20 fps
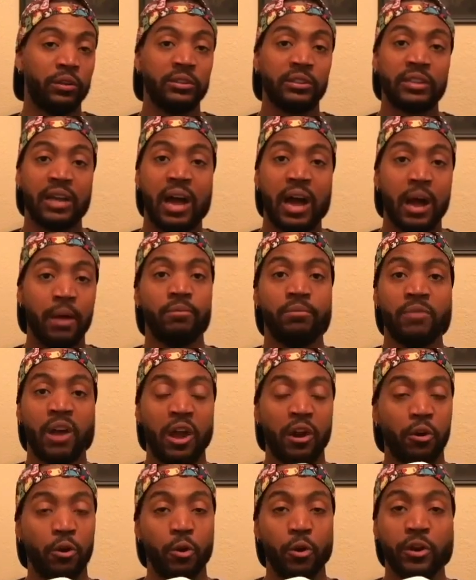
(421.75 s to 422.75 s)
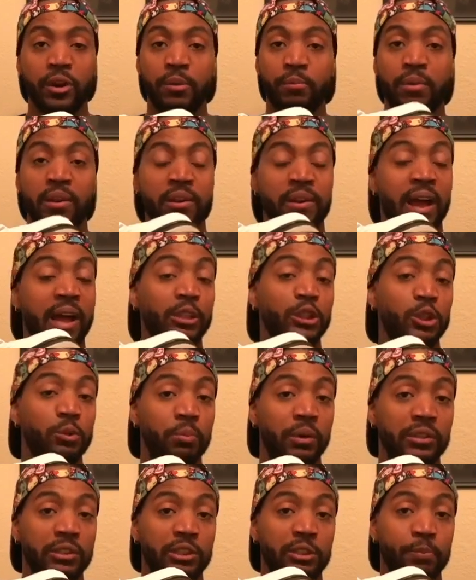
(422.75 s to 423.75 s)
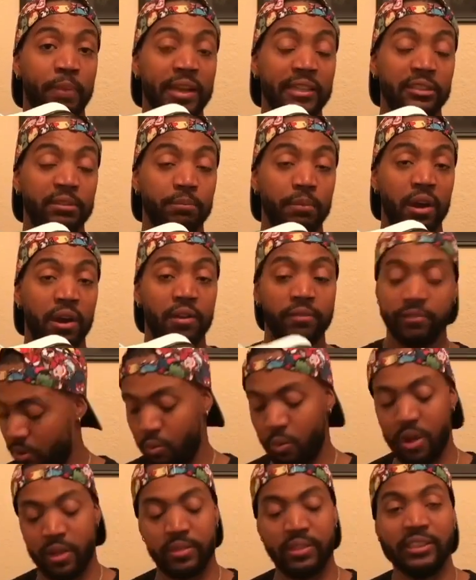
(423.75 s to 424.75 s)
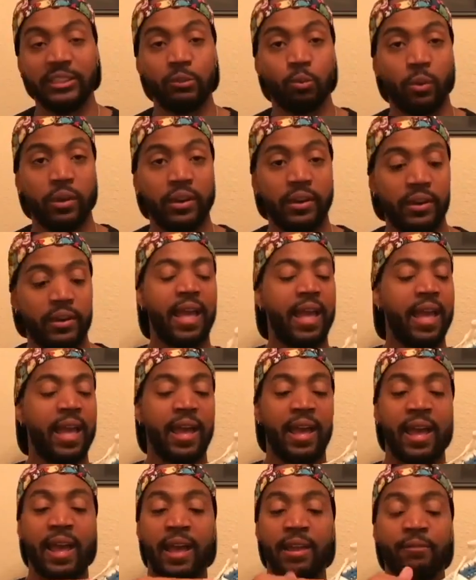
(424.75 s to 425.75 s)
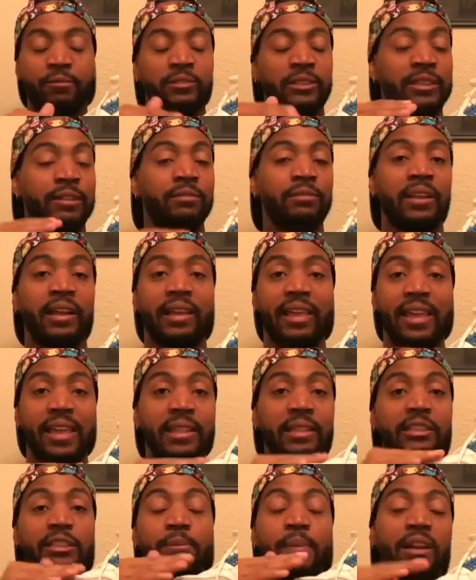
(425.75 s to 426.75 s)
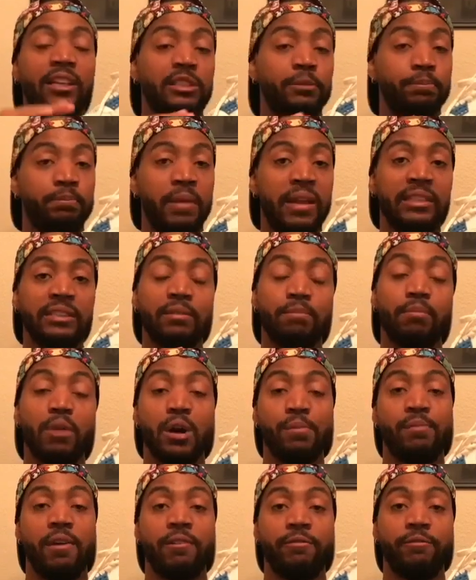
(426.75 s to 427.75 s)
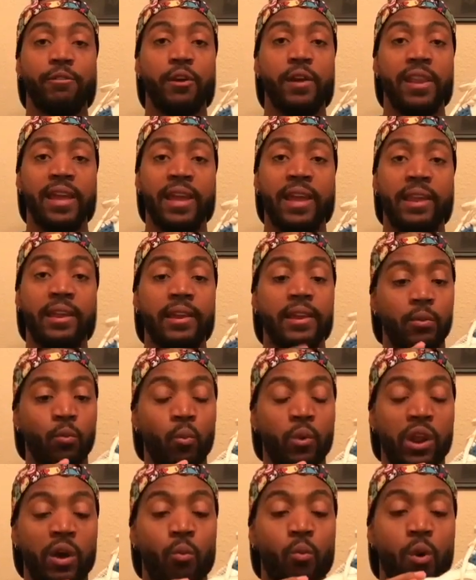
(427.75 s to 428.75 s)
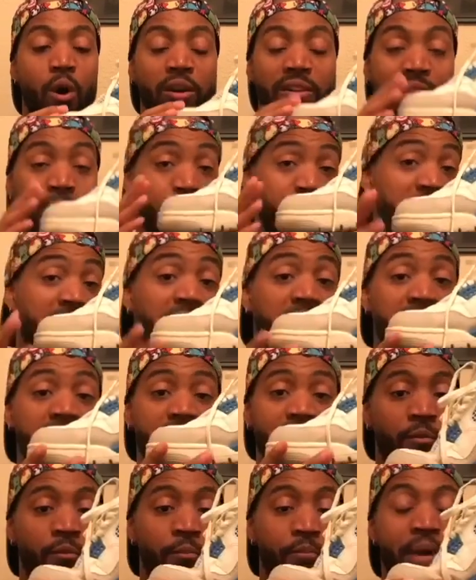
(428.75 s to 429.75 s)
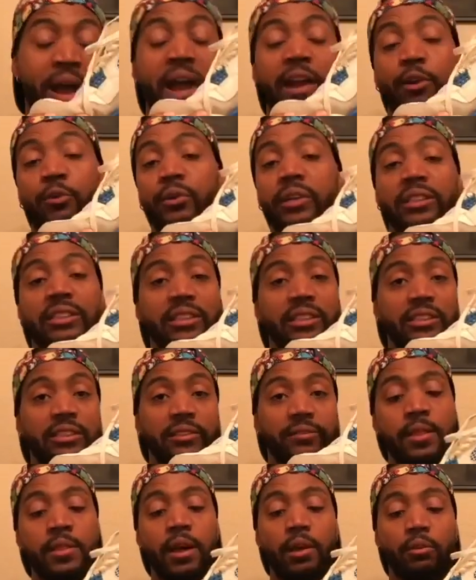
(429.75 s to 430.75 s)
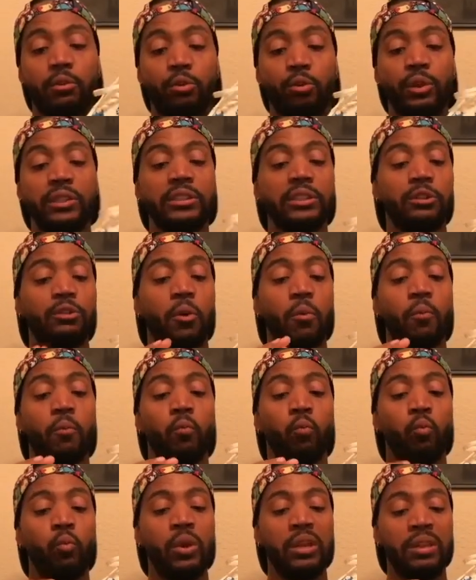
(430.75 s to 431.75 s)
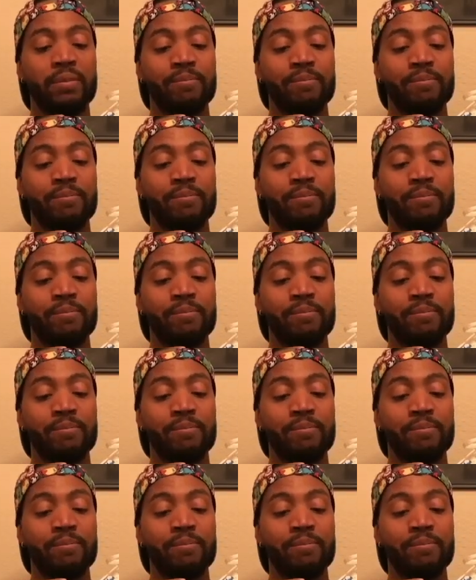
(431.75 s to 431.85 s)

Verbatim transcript: top, not hurting, but not too much space above. While this one had seemed like endless amount of space above my foot, and when I walked immediately, bad creases. Now, creases don't really